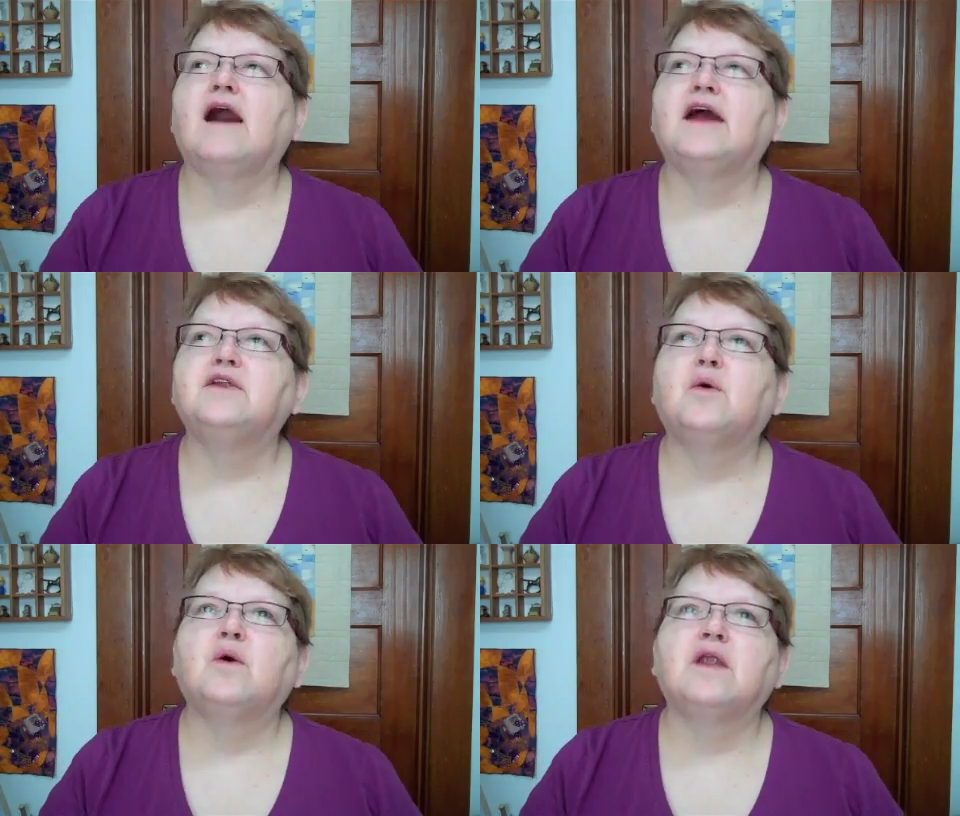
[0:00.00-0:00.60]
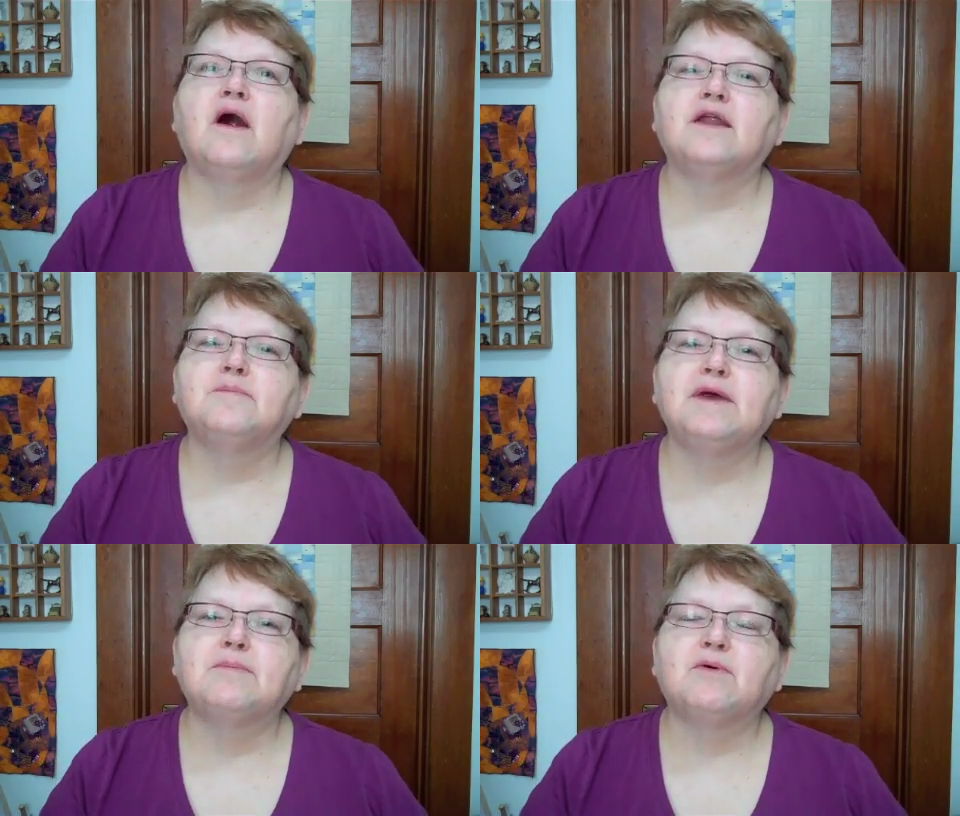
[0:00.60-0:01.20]
I know a lot of
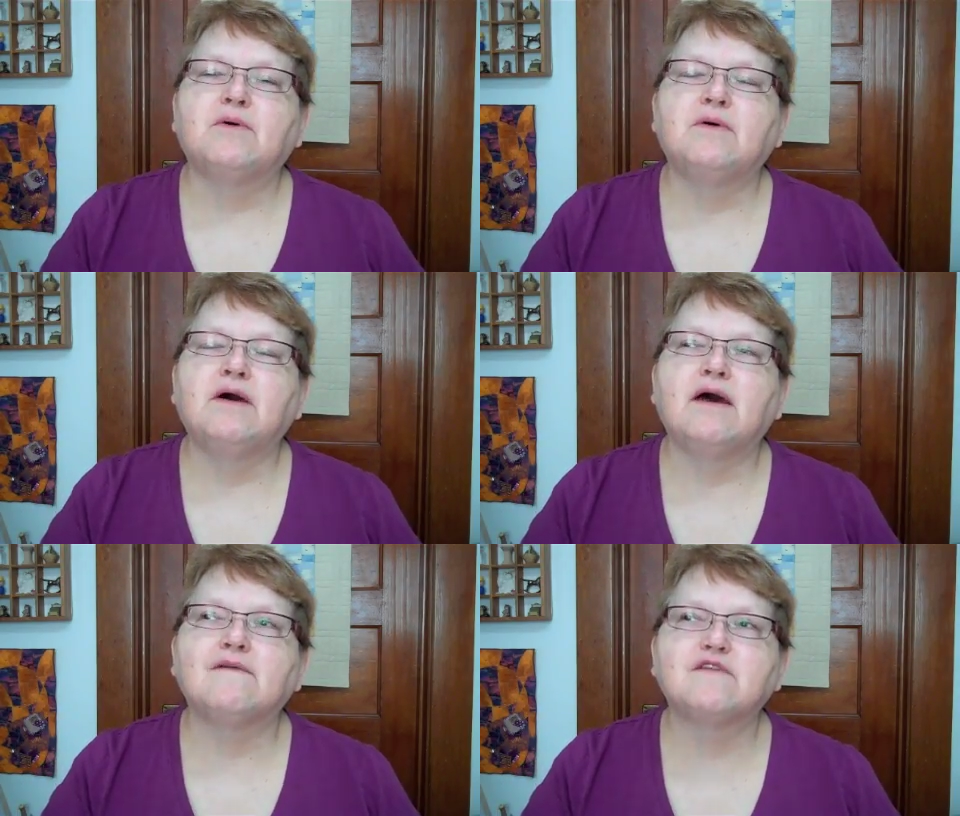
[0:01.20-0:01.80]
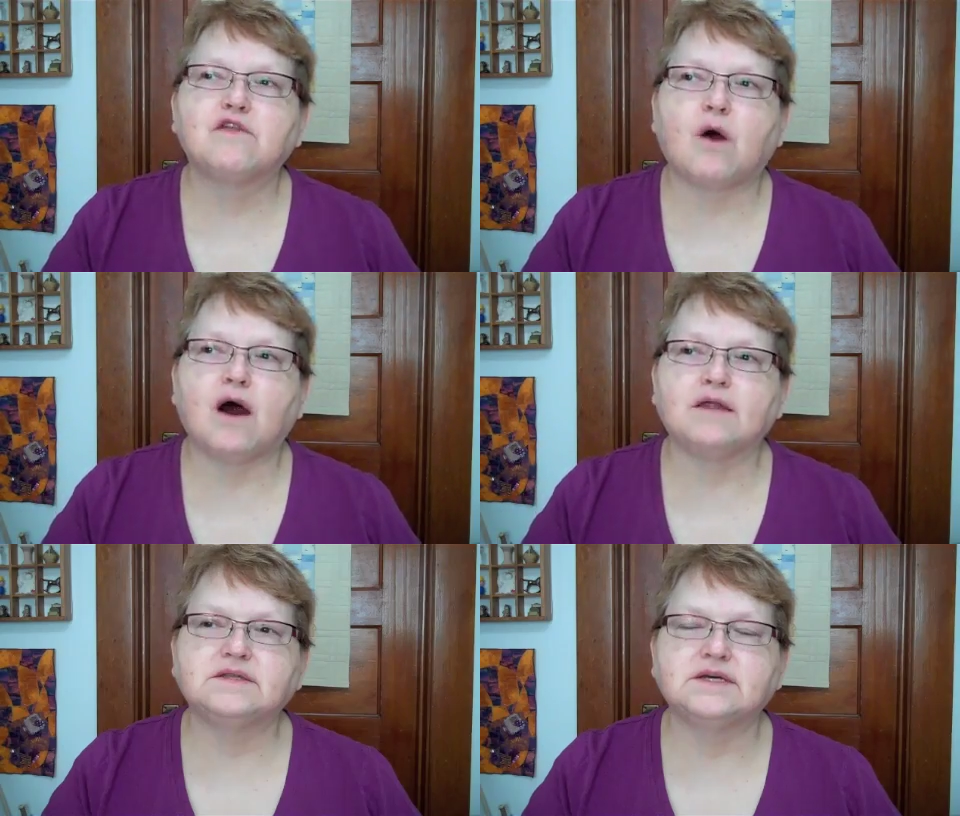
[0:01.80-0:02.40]
people have
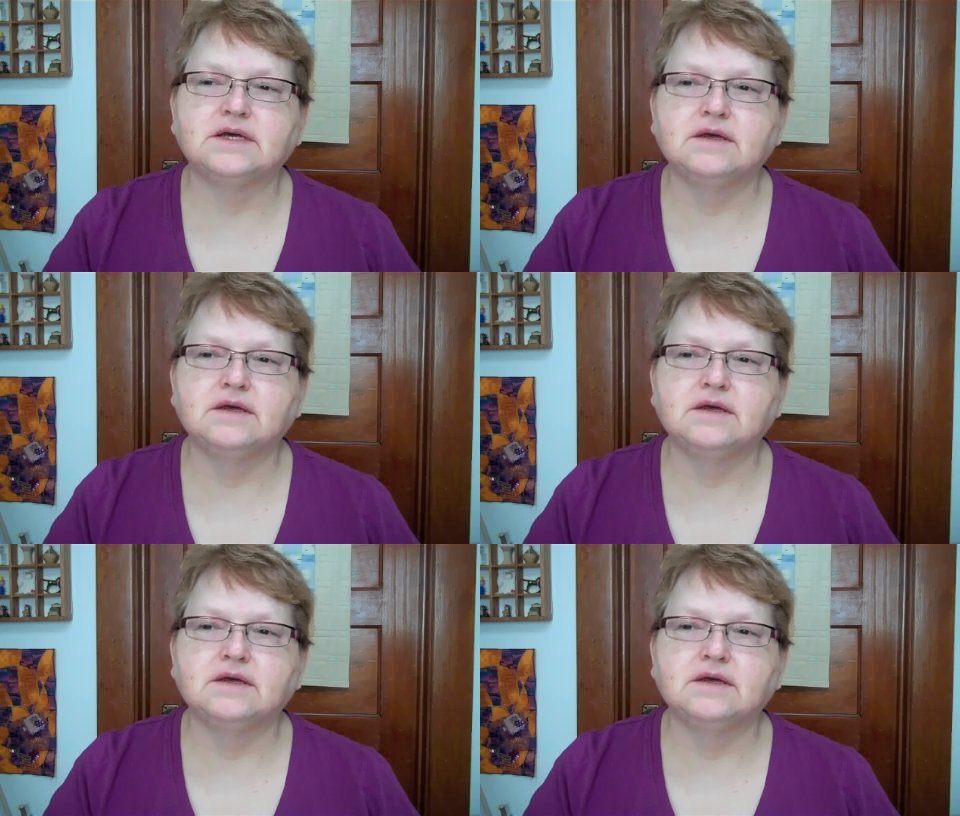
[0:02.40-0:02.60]
thought